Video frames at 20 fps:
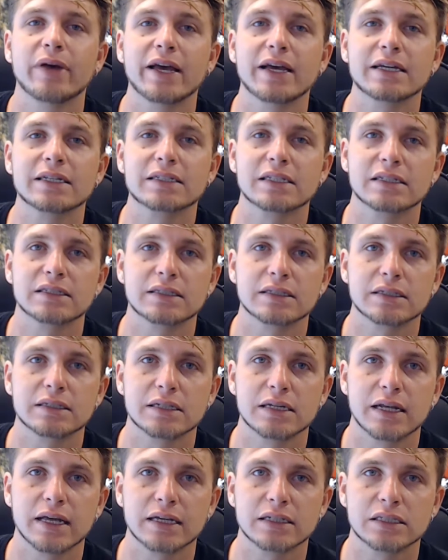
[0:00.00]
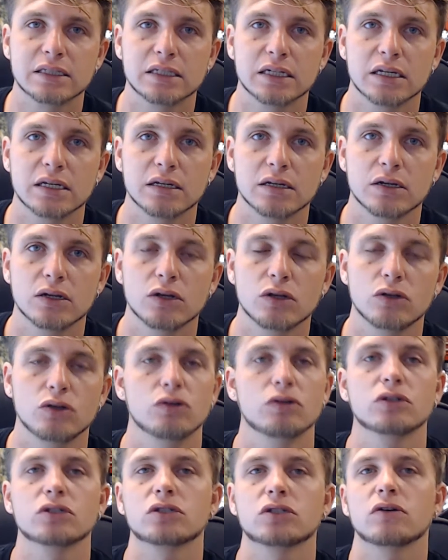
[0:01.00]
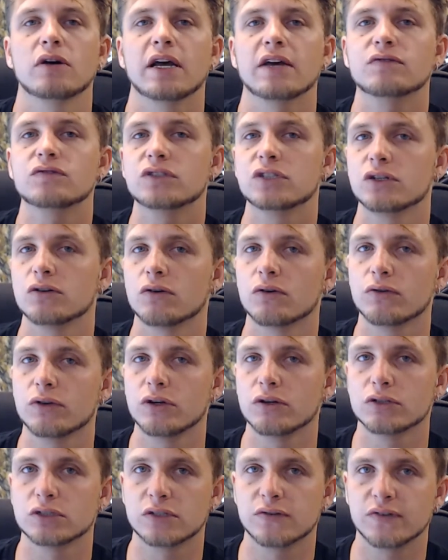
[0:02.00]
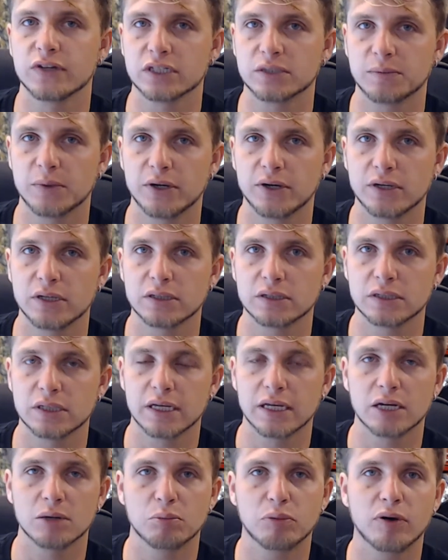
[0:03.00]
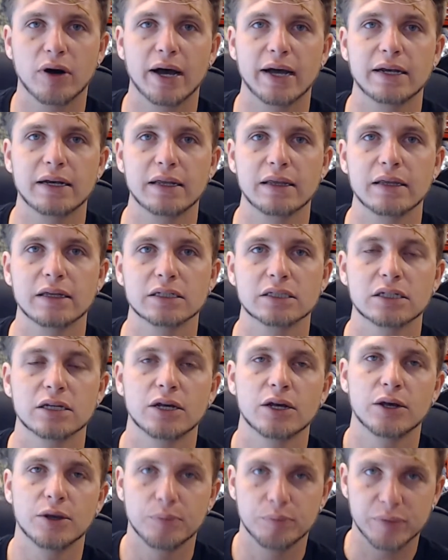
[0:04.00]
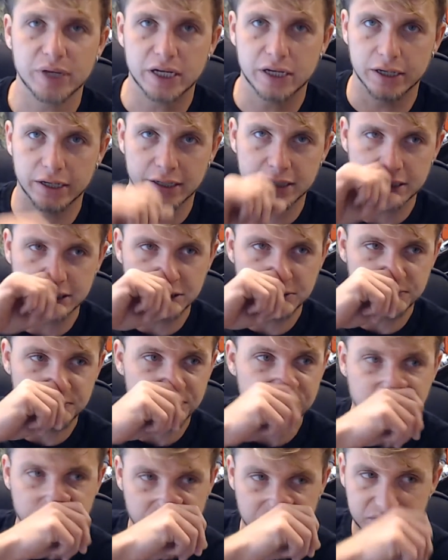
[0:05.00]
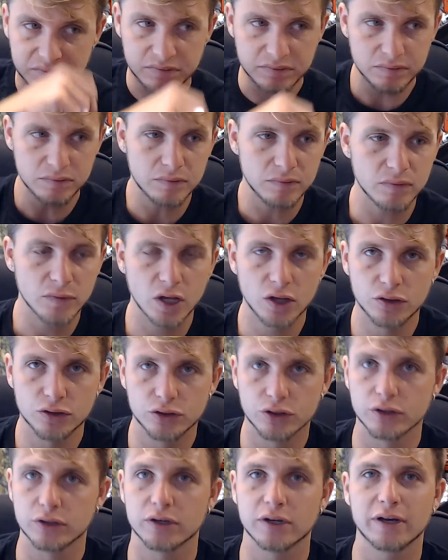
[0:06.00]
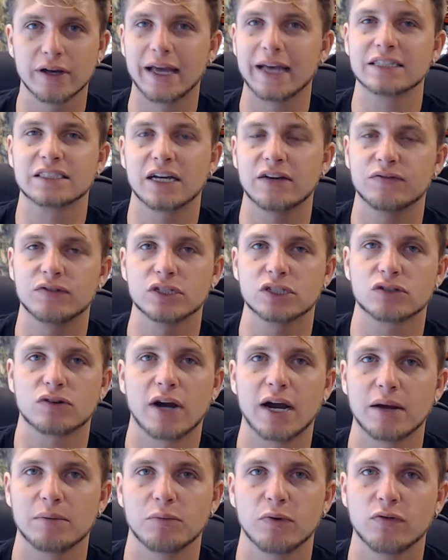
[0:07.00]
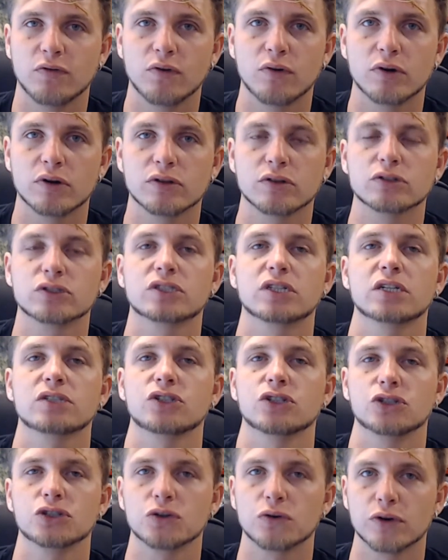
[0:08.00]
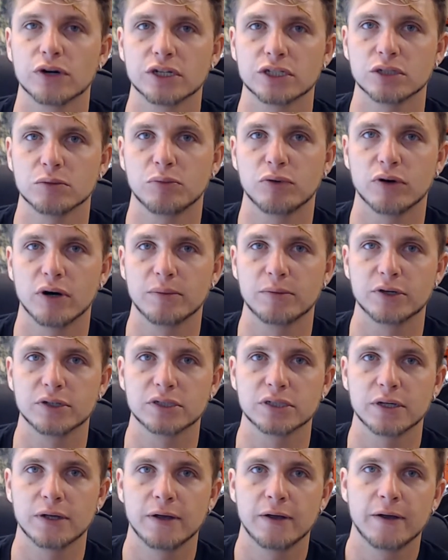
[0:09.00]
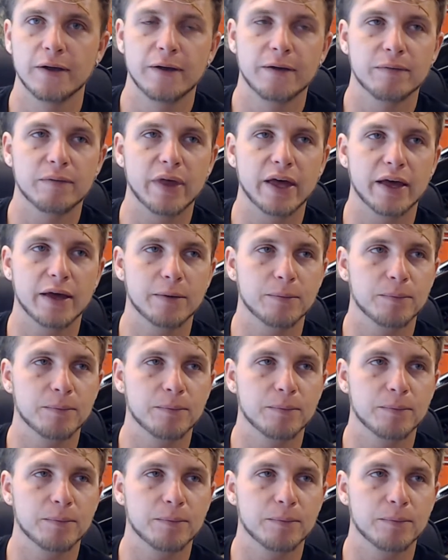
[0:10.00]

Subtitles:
attention to that shit. You can still have 0 years of experience and apply to this because there, as I've described before, there's such a shortage of plumbers that,